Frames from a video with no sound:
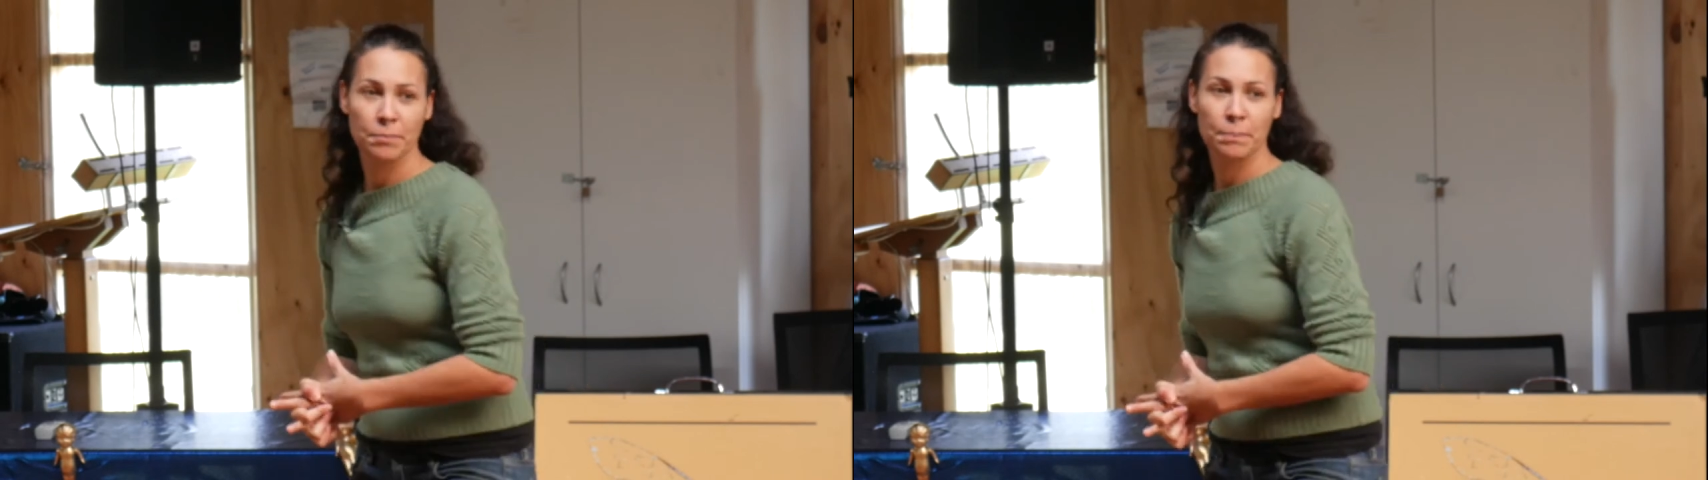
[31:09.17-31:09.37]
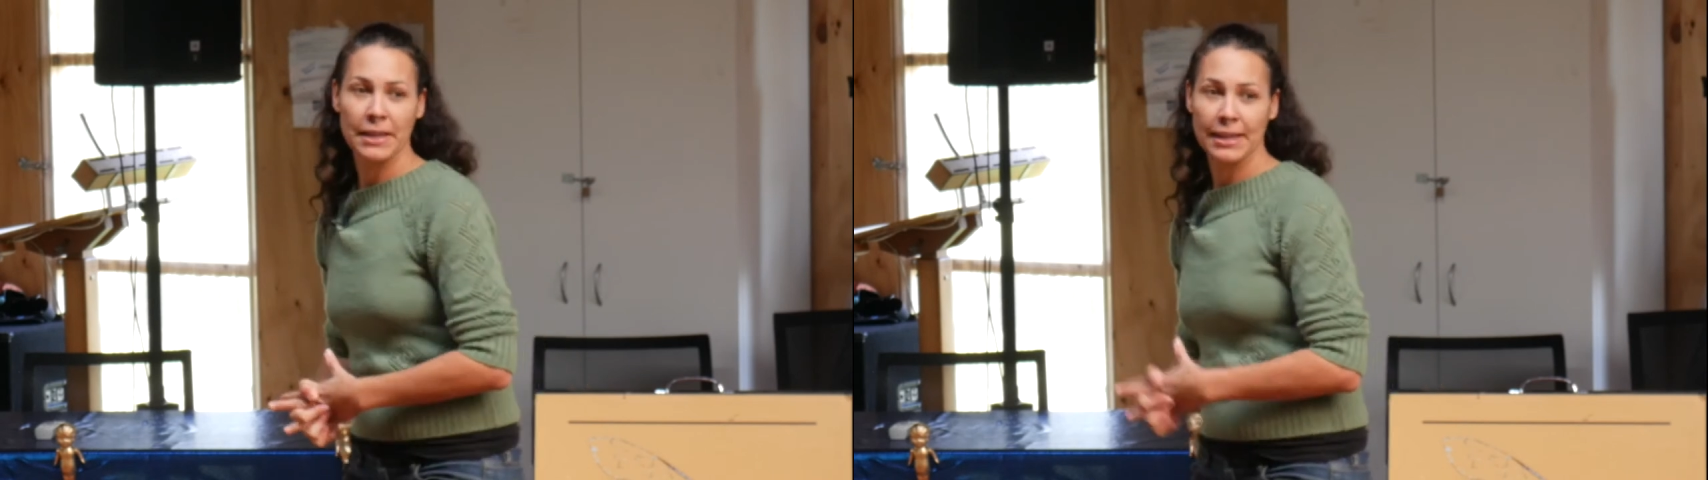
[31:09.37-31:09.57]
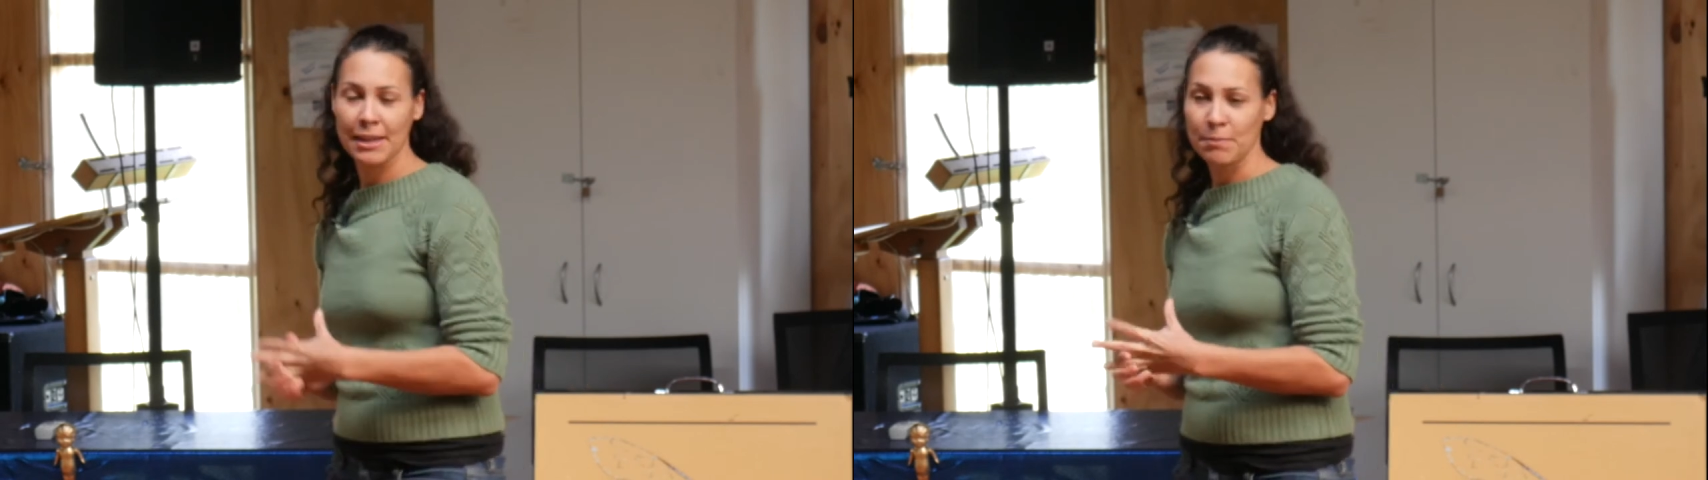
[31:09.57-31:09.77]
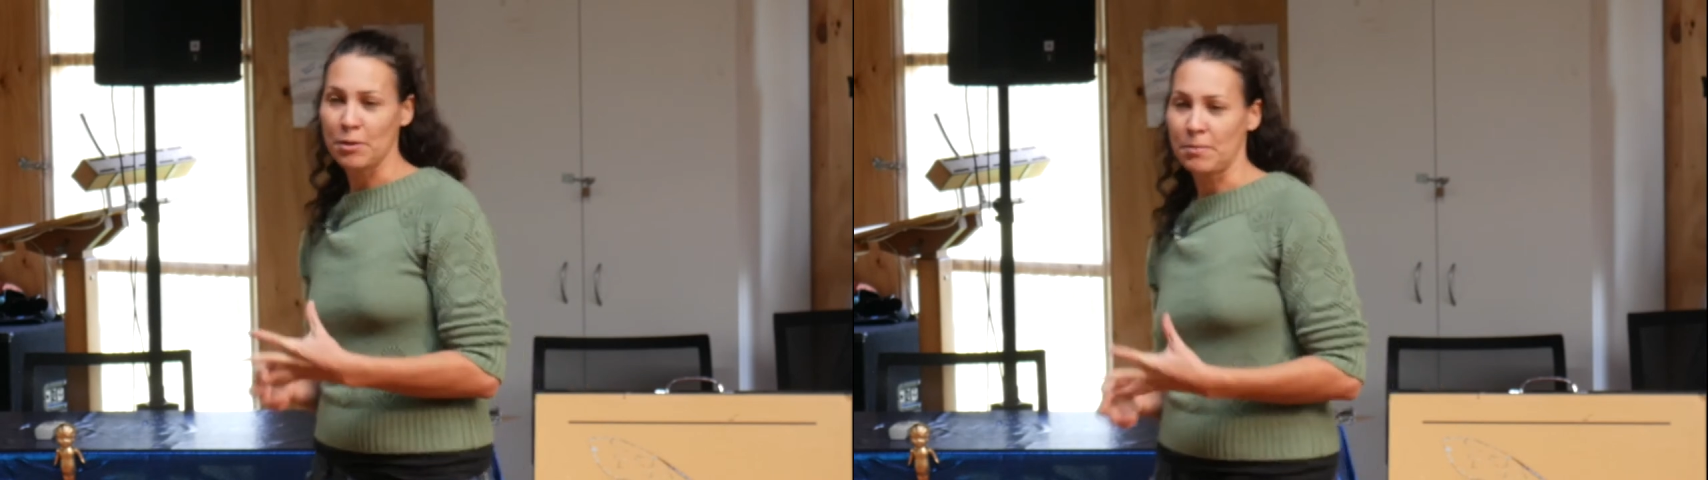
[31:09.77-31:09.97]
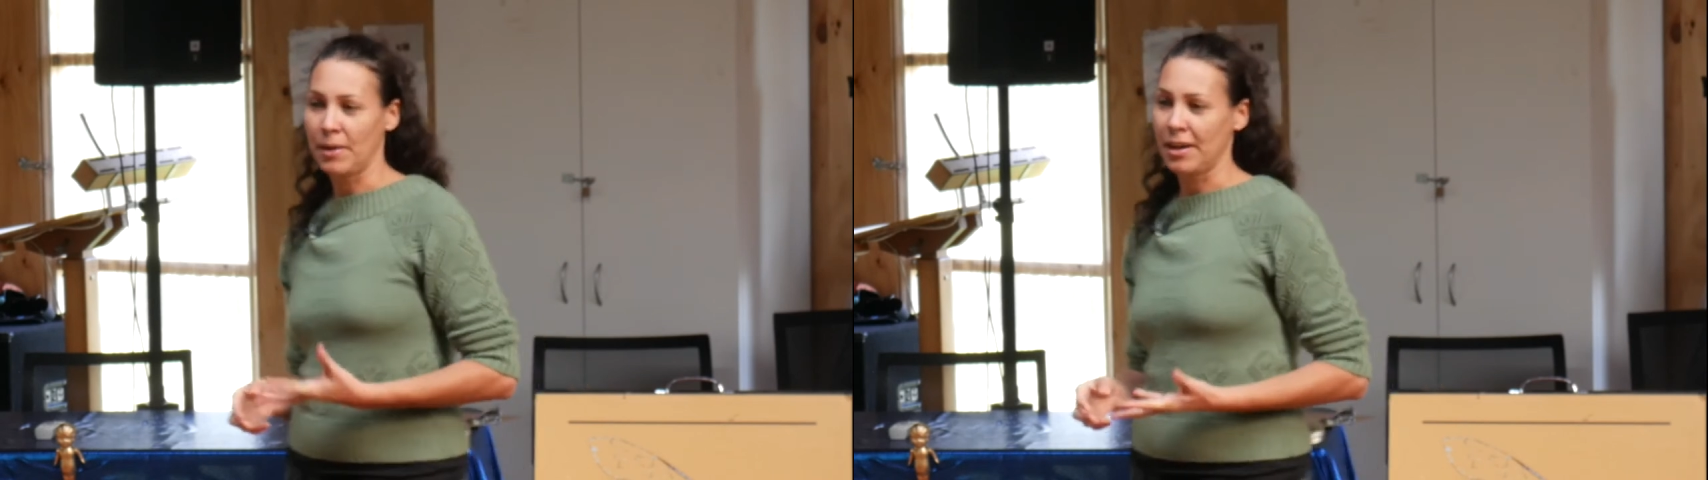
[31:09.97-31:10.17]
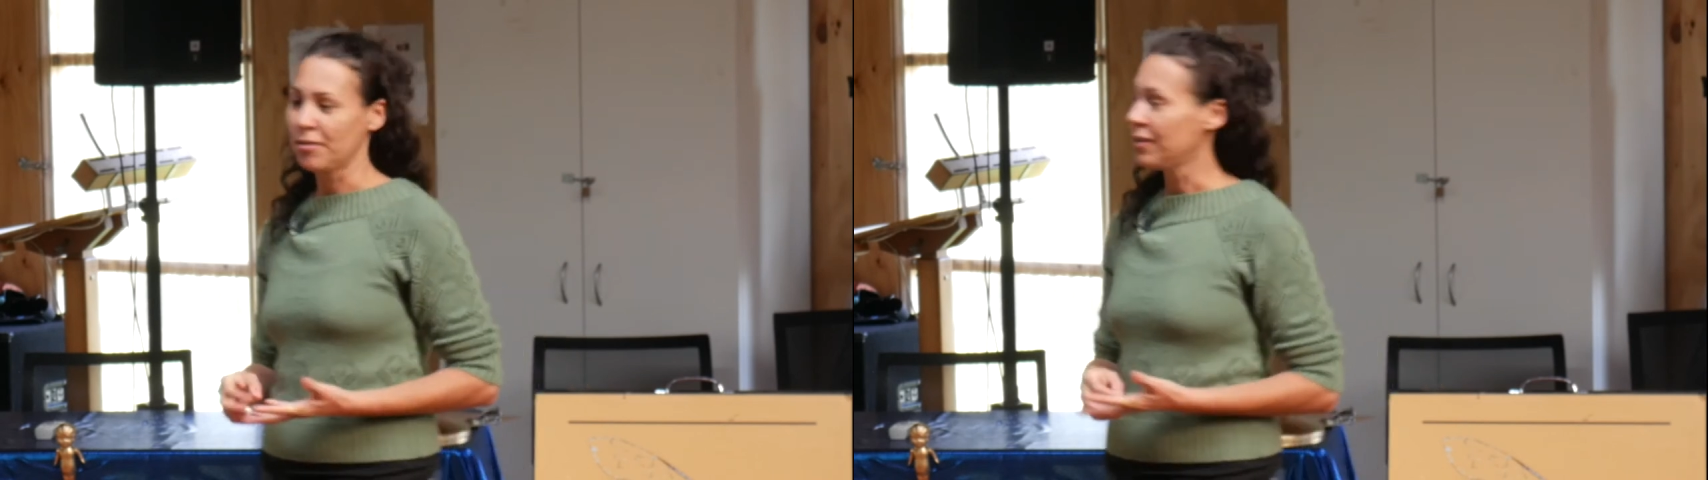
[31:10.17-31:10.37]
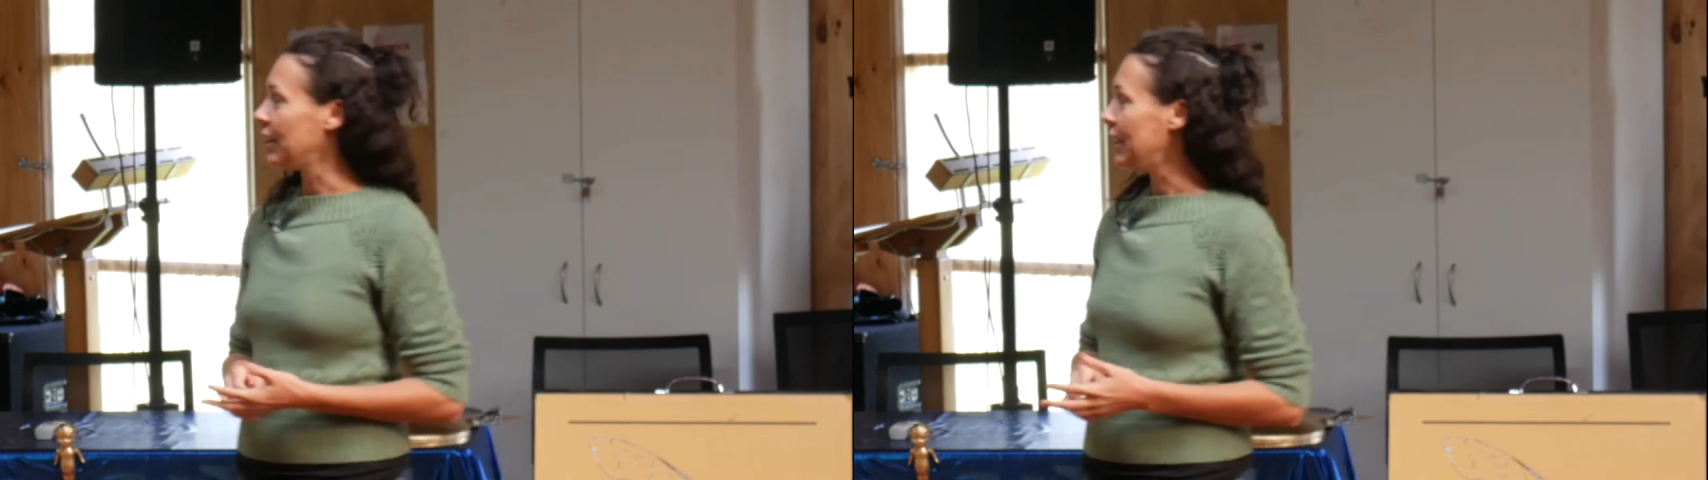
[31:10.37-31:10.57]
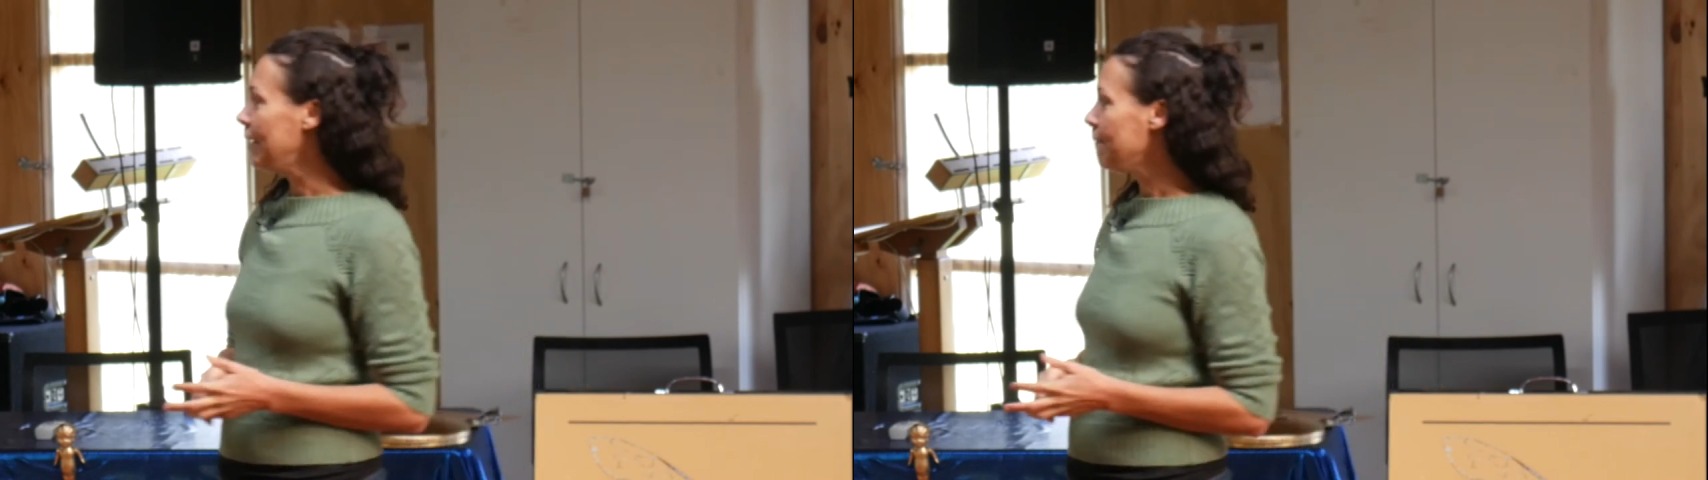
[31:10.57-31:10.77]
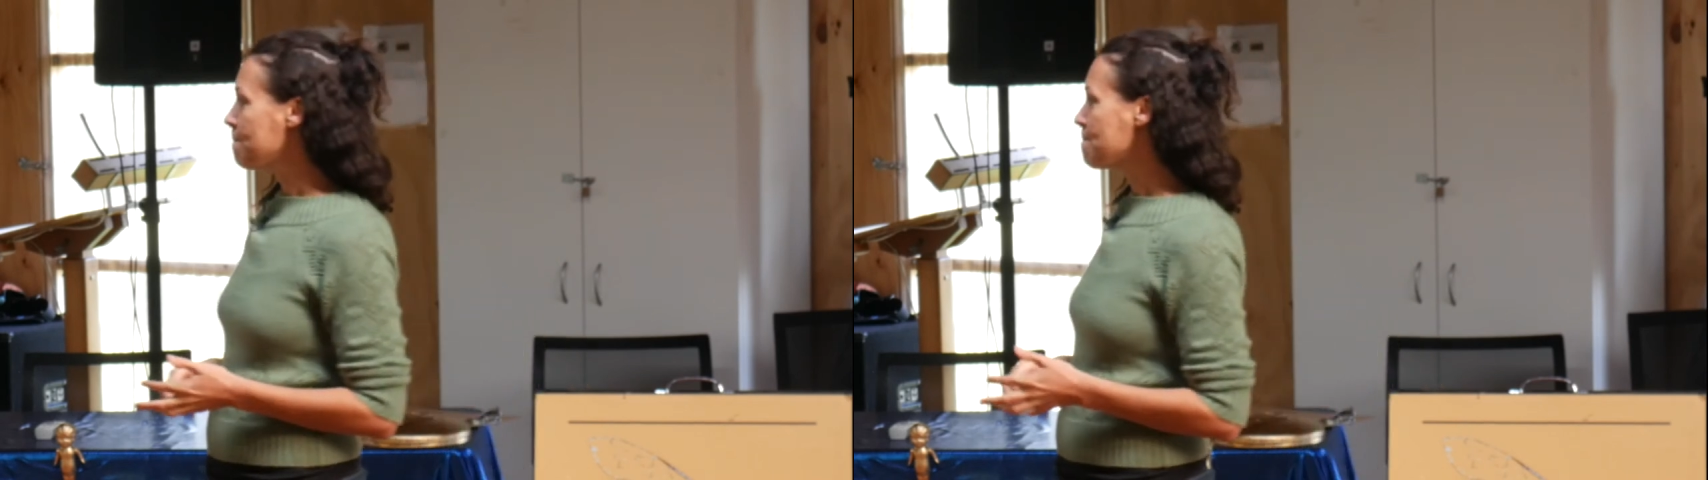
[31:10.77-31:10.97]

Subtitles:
beekeep more mindfully,